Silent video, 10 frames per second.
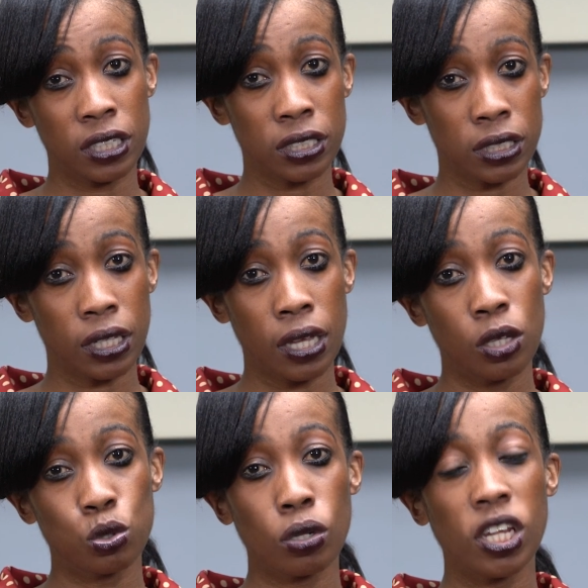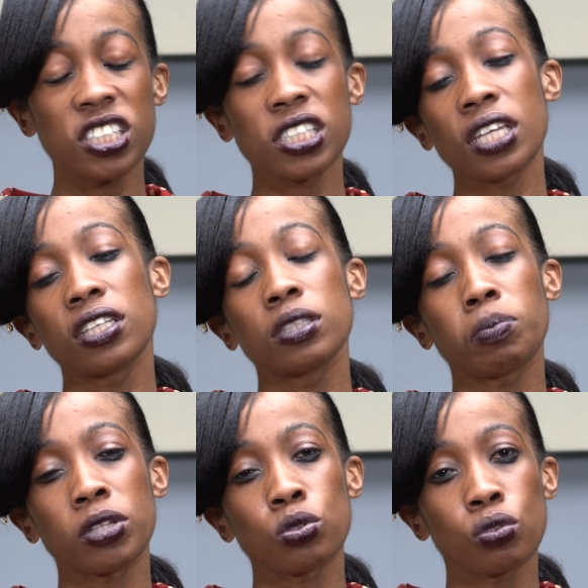yes. So let's say this
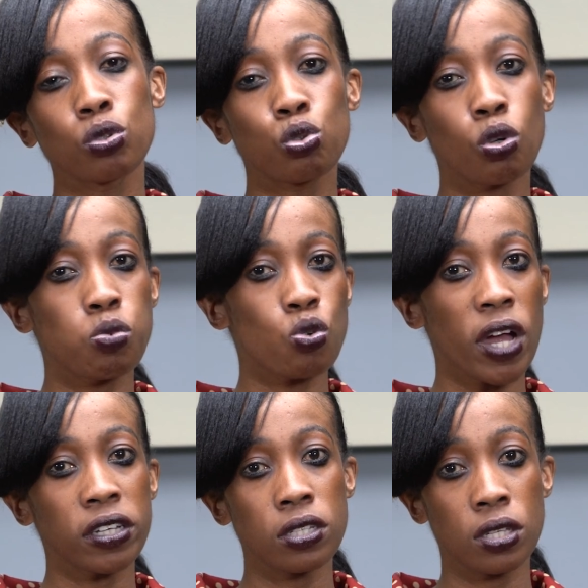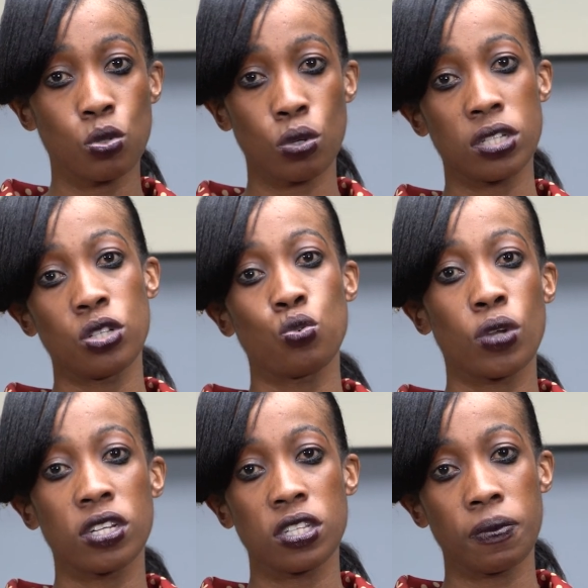person stopped working in
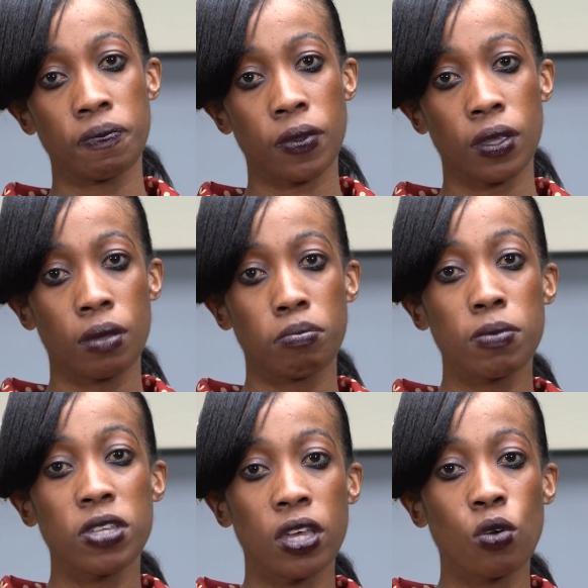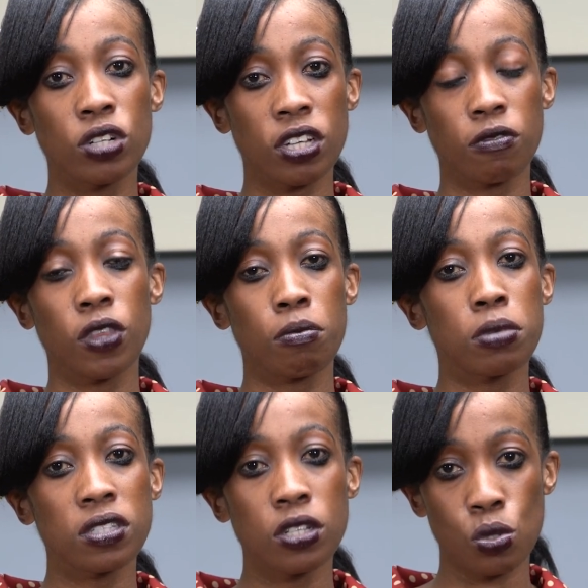2020. Maybe their
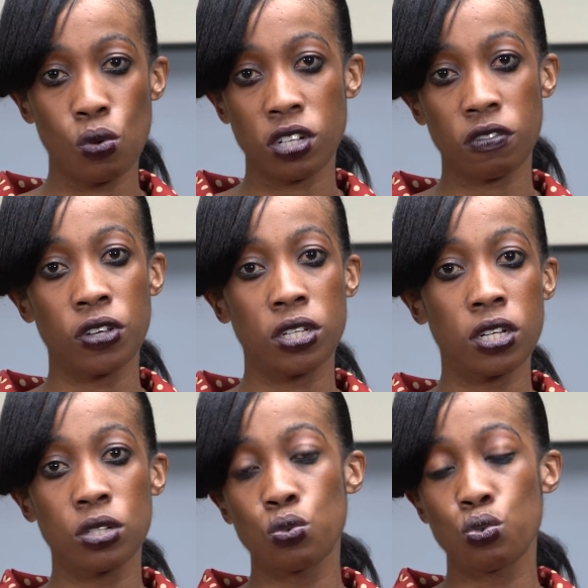business got affected due